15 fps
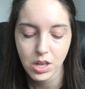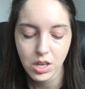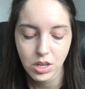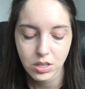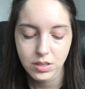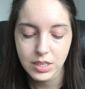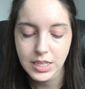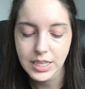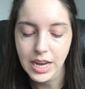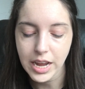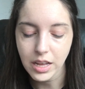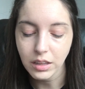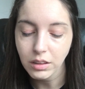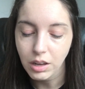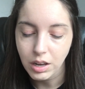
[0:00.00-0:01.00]
So let's
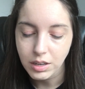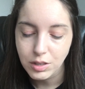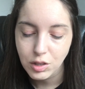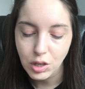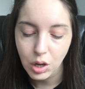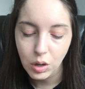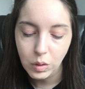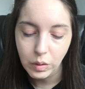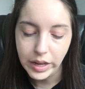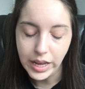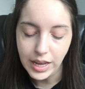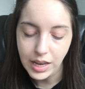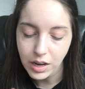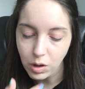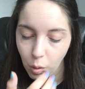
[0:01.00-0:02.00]
take a look. So
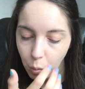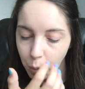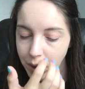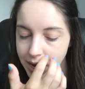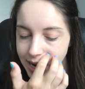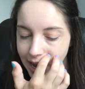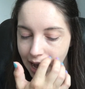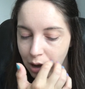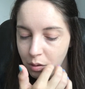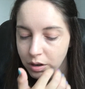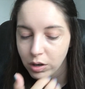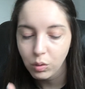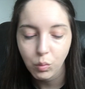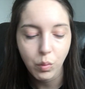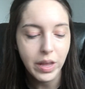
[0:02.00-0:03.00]
in Wind
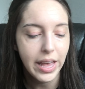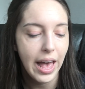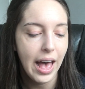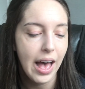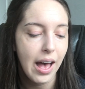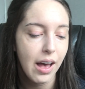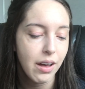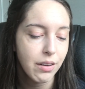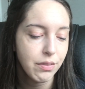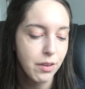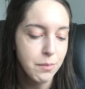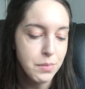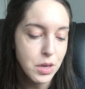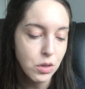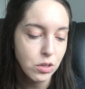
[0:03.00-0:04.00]
Hour, we have
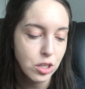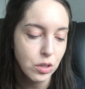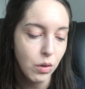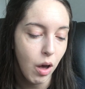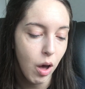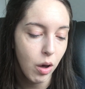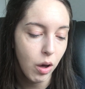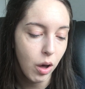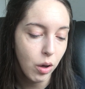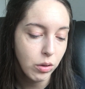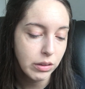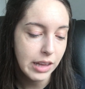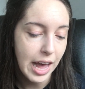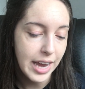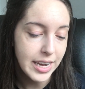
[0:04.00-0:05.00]
Mewtwo,
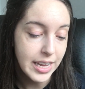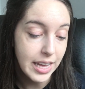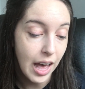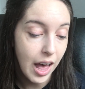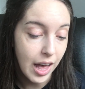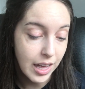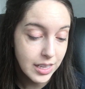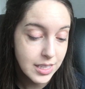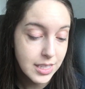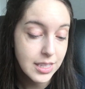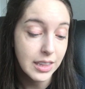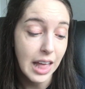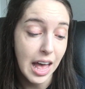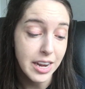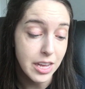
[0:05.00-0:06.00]
Ho-Oh, Latios,
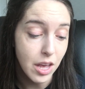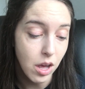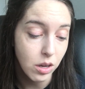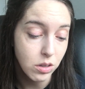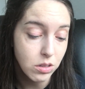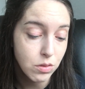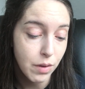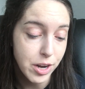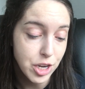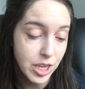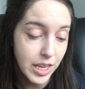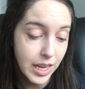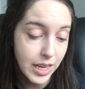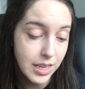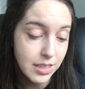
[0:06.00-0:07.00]

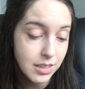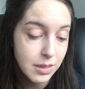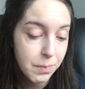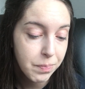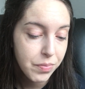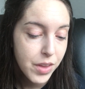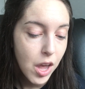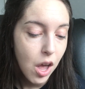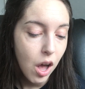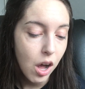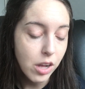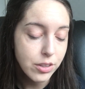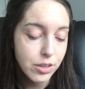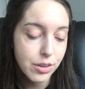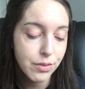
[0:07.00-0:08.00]
Regigigas,
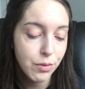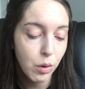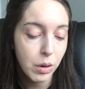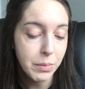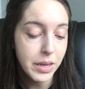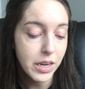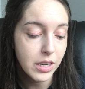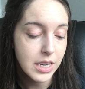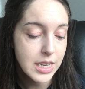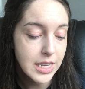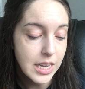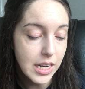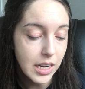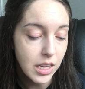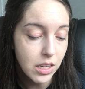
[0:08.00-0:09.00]
Altered Form
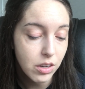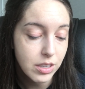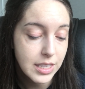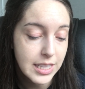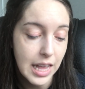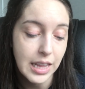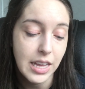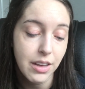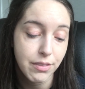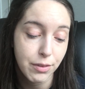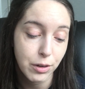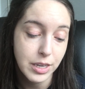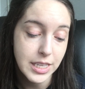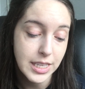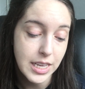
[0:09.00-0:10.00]
Giratina, Cresselia,
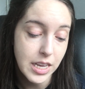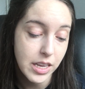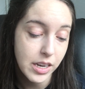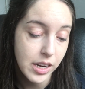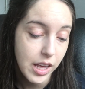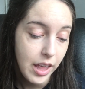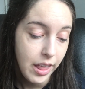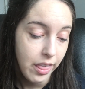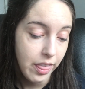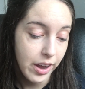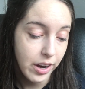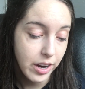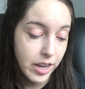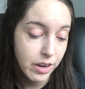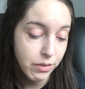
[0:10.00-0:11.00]
Virizion,
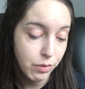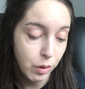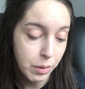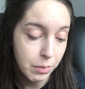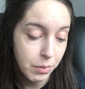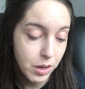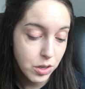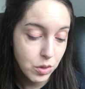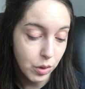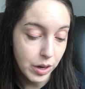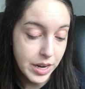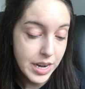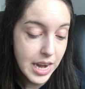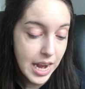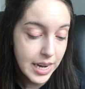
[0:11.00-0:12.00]
Therian Form
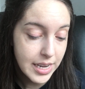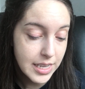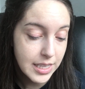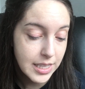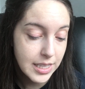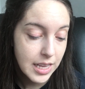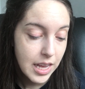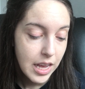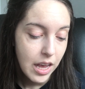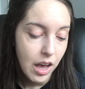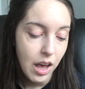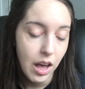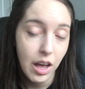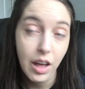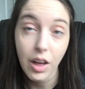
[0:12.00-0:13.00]
Tornadus
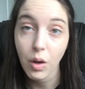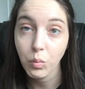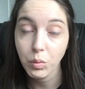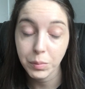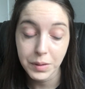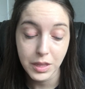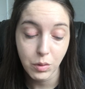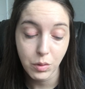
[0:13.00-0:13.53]
will be the